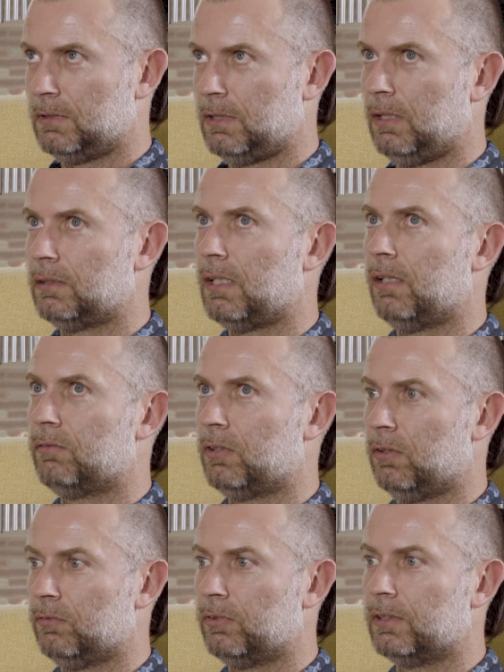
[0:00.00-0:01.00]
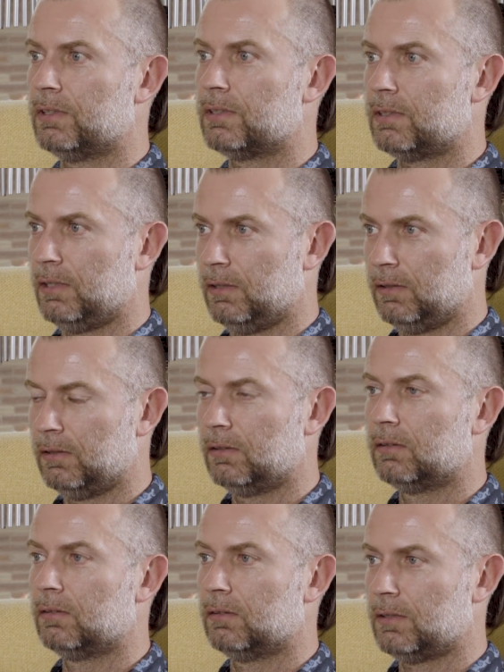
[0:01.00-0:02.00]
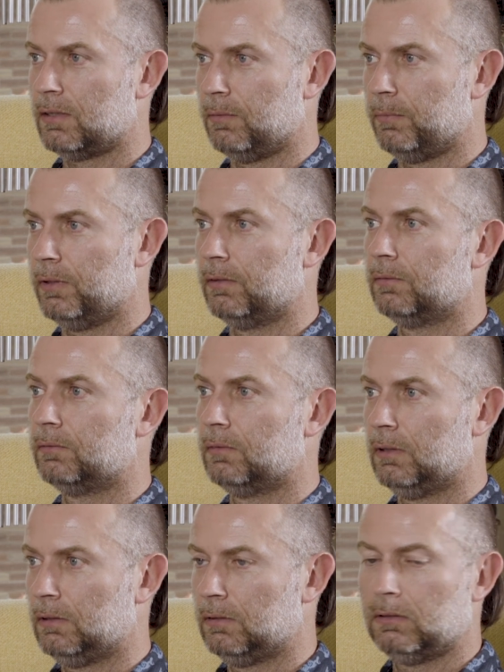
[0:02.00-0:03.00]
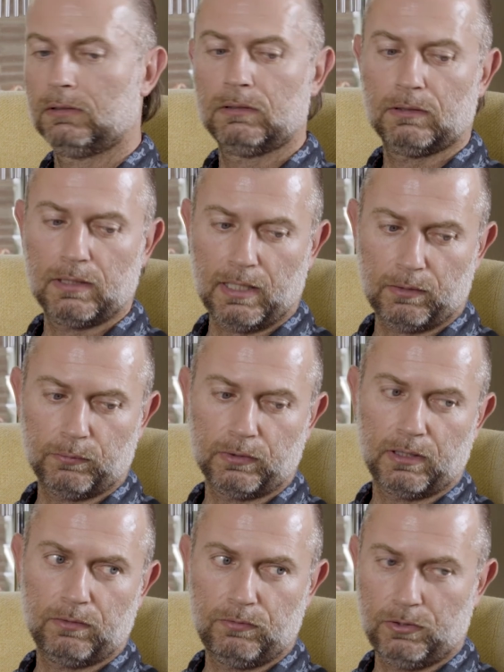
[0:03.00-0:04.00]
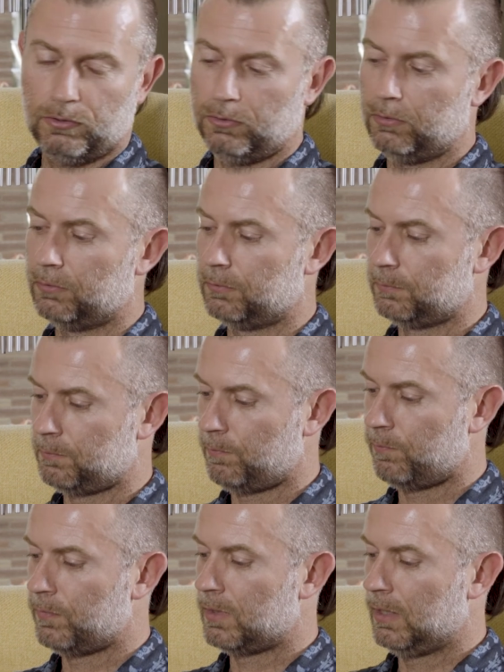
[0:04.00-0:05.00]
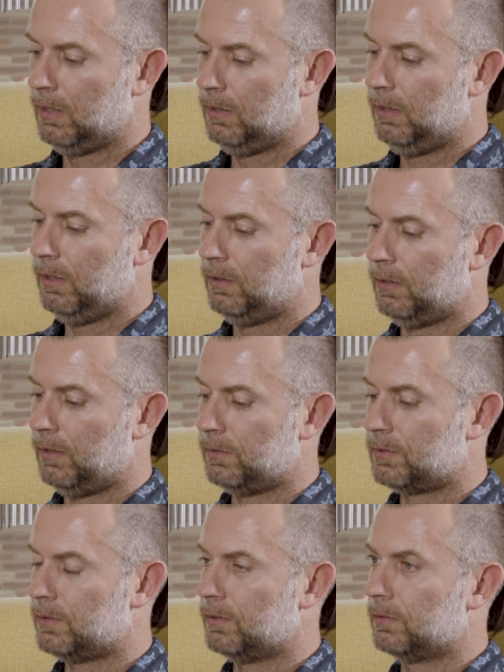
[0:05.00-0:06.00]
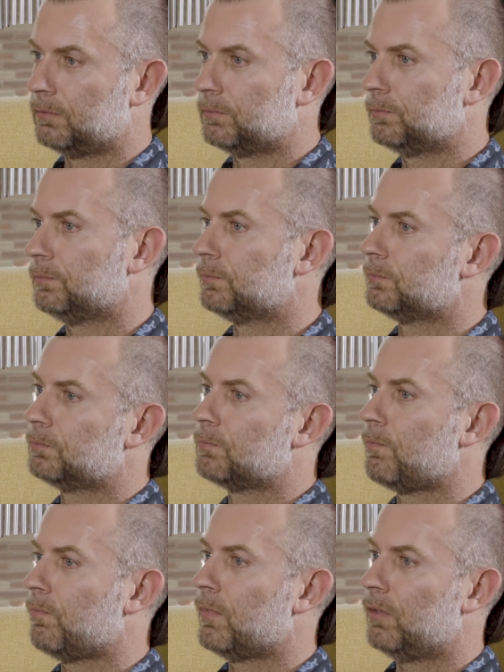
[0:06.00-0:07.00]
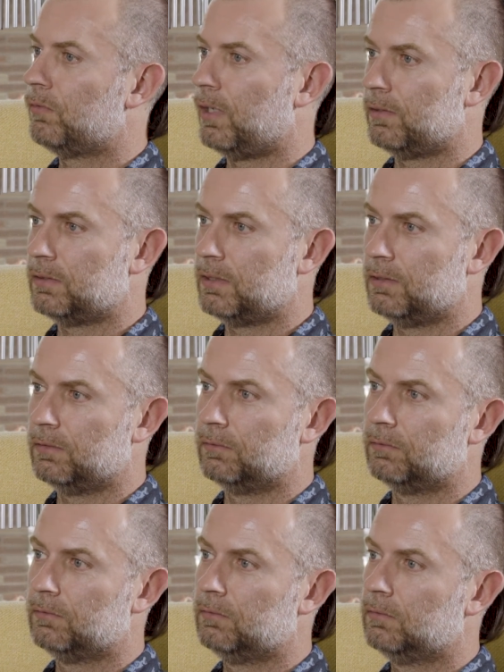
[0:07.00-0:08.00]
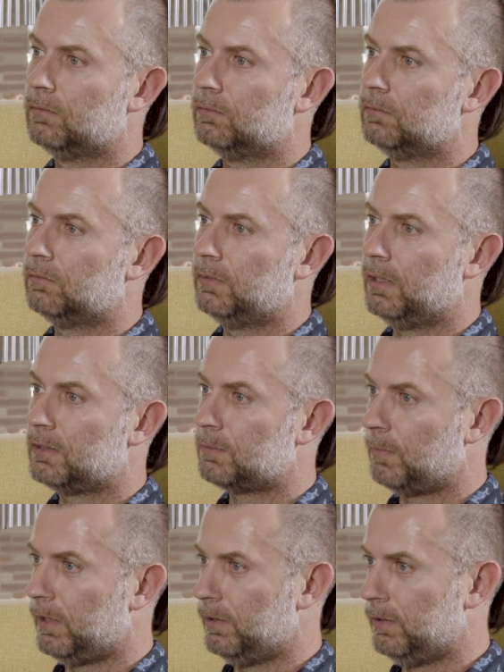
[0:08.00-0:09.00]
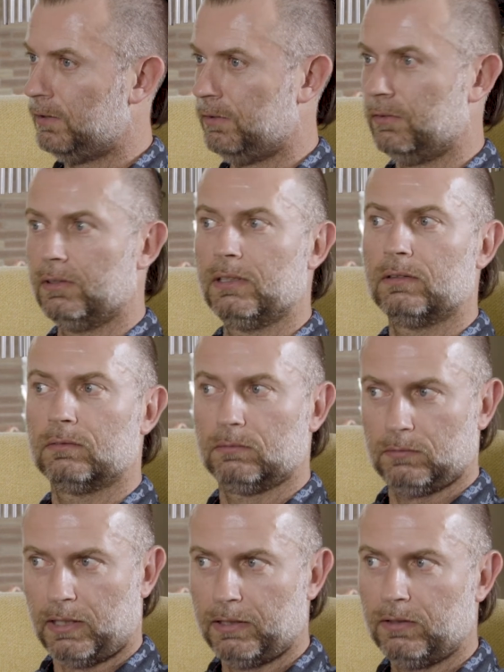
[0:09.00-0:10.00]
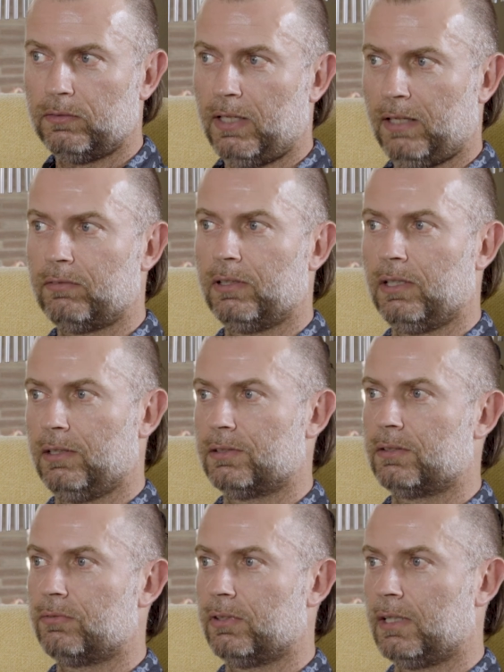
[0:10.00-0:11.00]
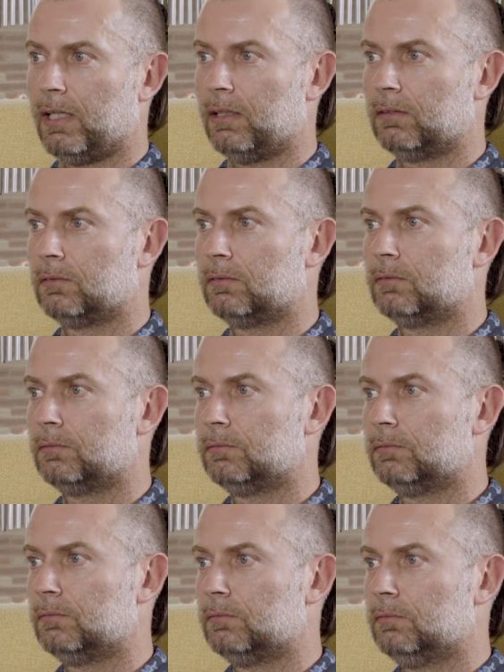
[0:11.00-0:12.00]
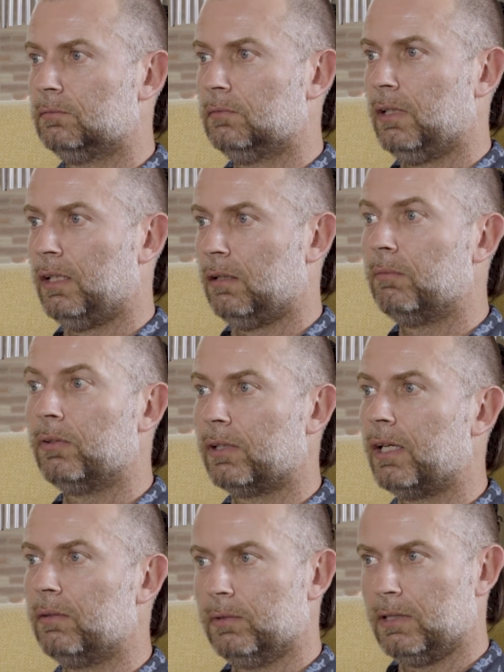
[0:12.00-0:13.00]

hard to have confidence in someone that will give you an answer rather than explain to you that I don't have an answer for that, and I'm okay with